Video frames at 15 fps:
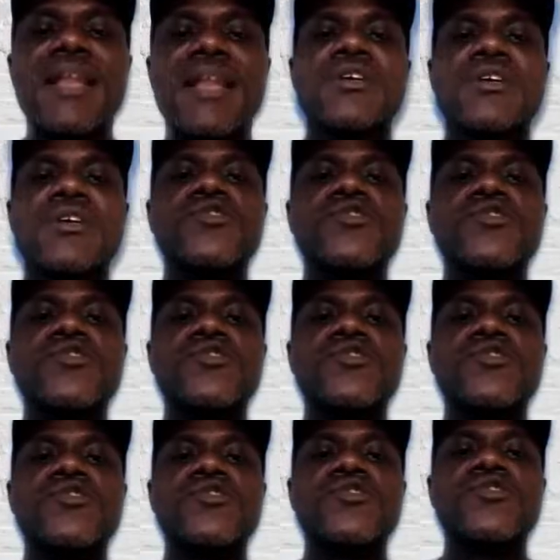on
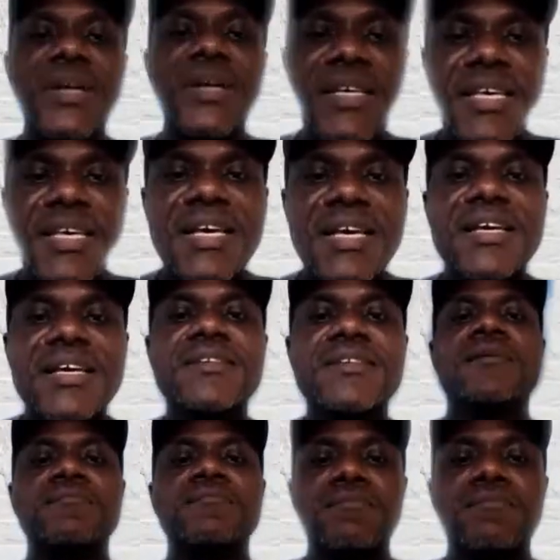election. So they put
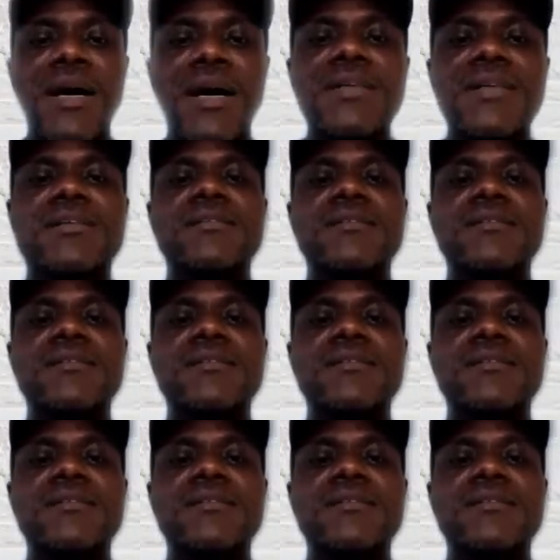Mazi